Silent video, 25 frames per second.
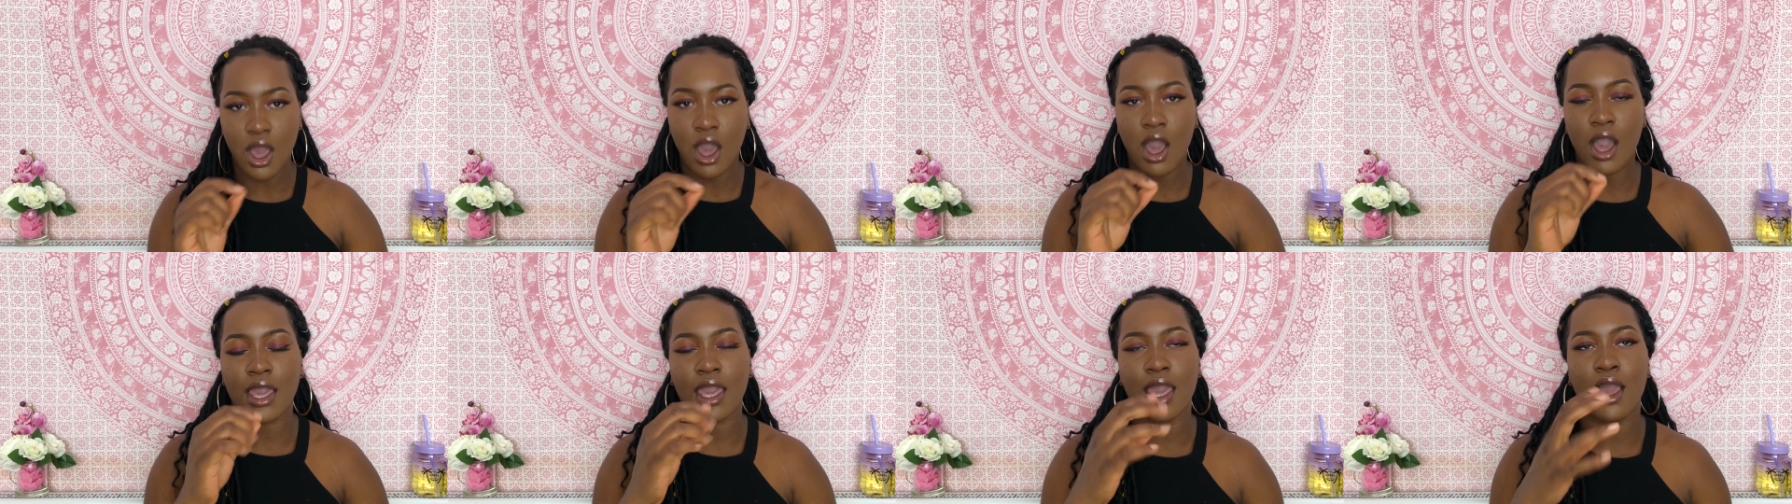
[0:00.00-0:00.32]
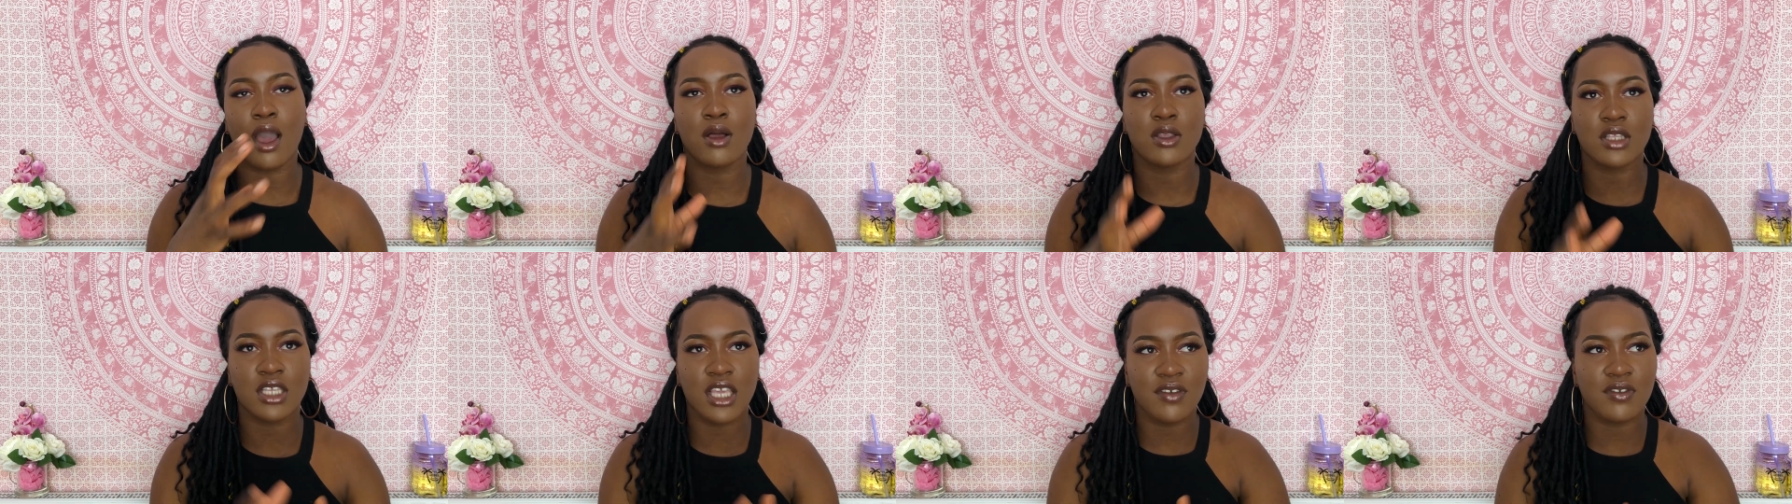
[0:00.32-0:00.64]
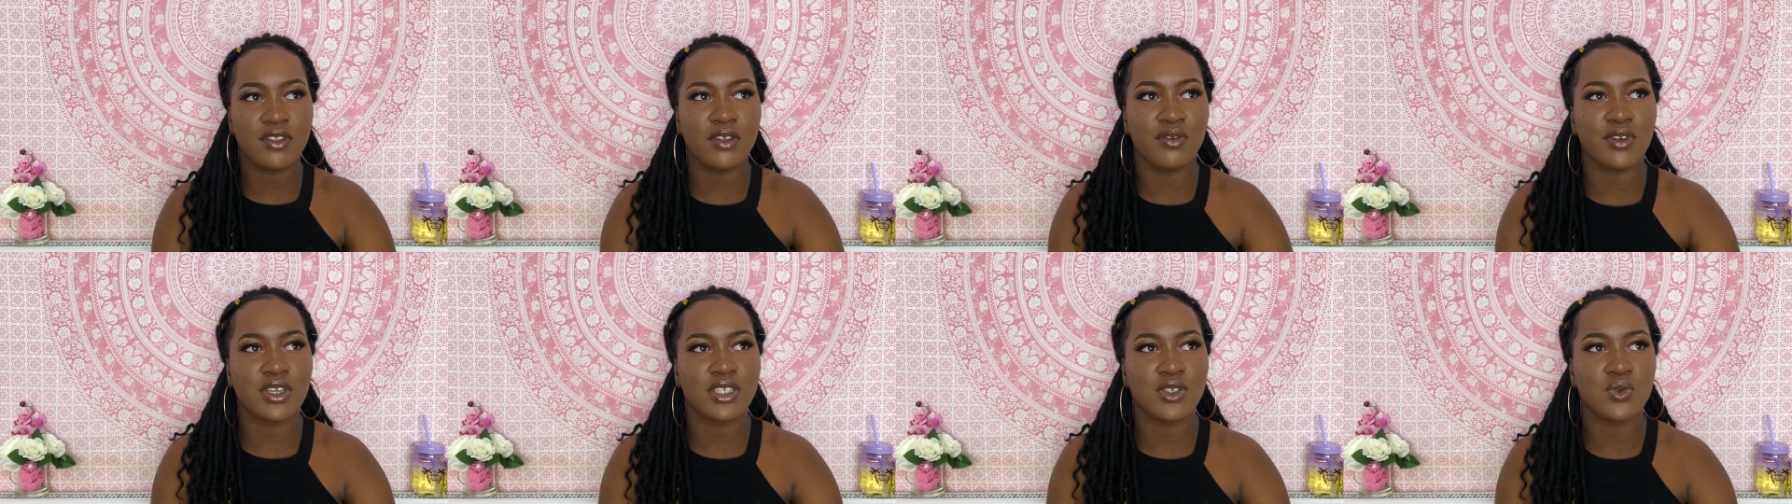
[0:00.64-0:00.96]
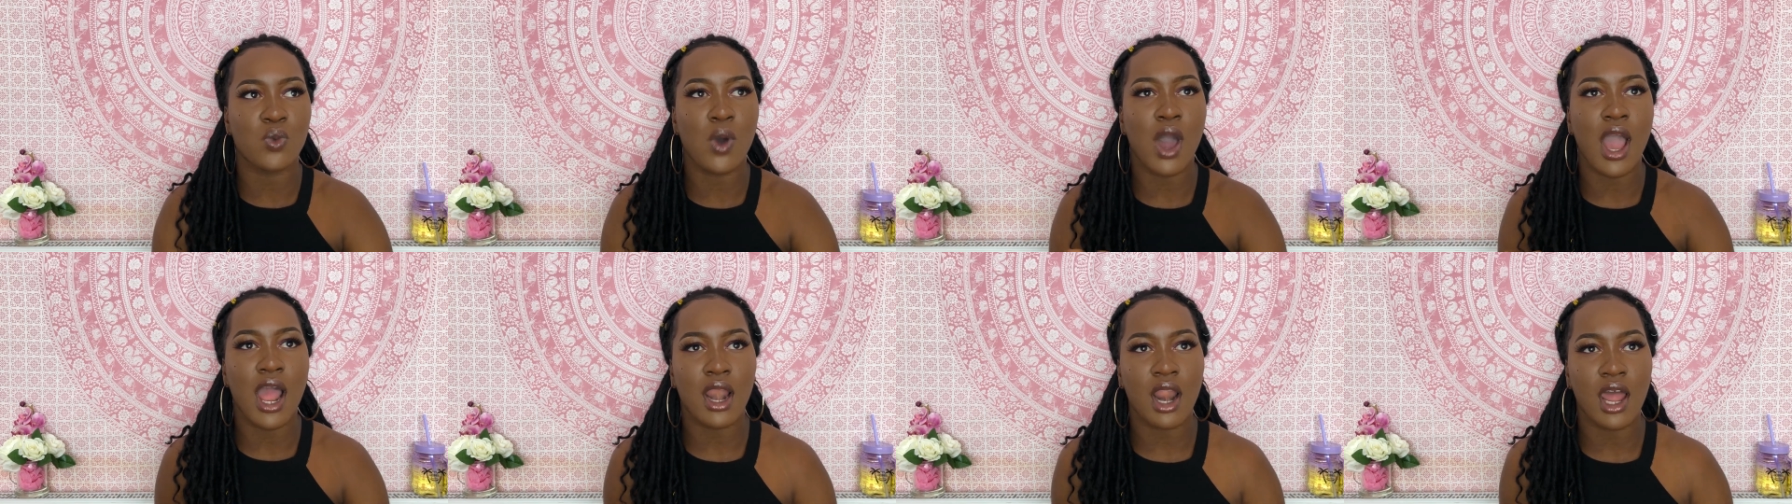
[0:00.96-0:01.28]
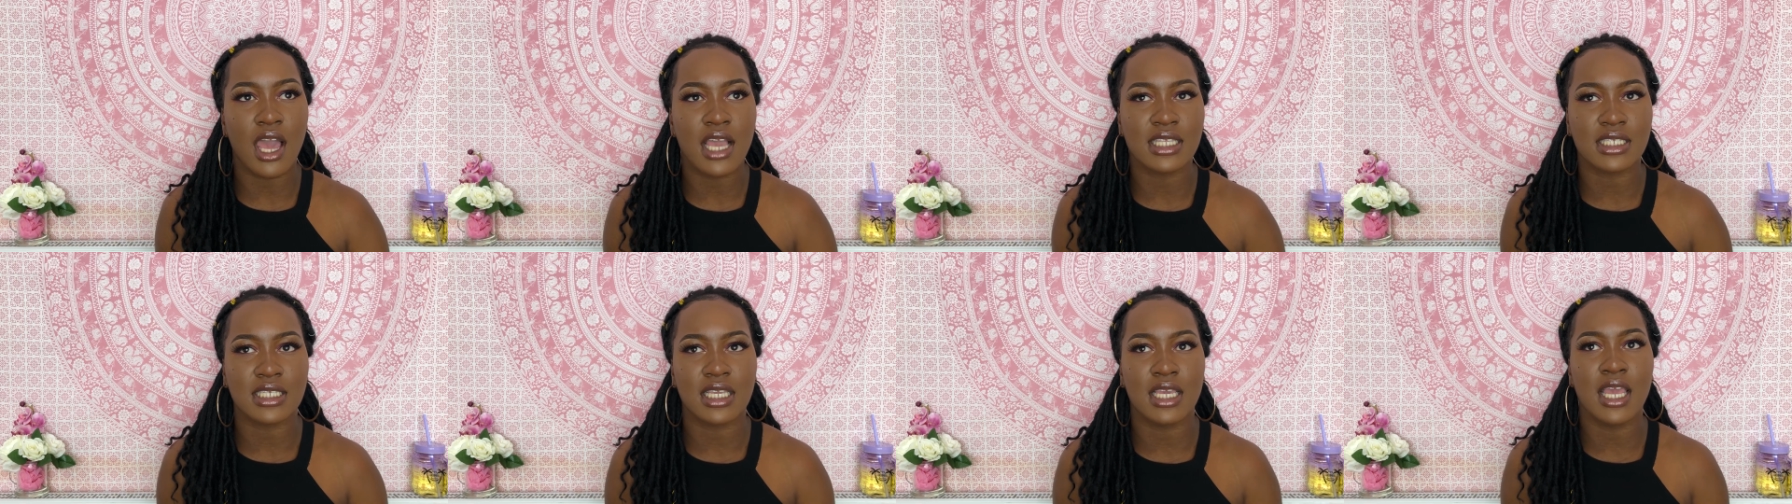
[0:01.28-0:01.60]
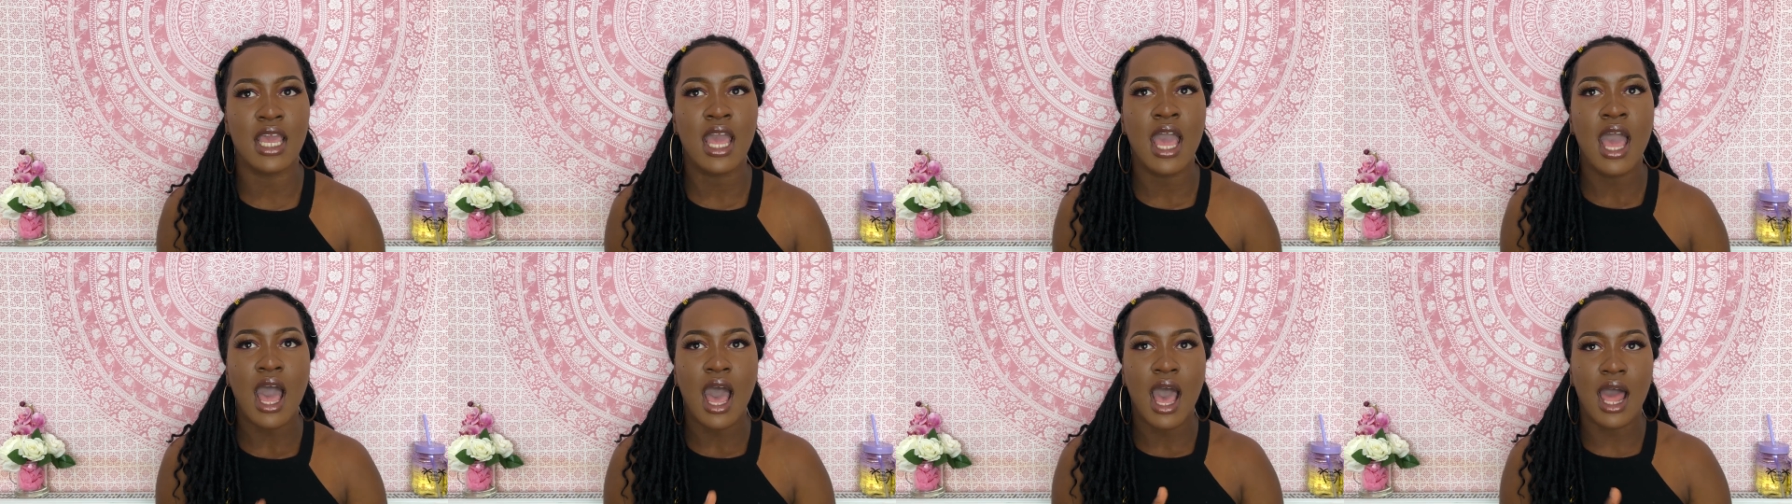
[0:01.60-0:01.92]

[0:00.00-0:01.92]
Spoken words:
I'll give you the reason why I liked it.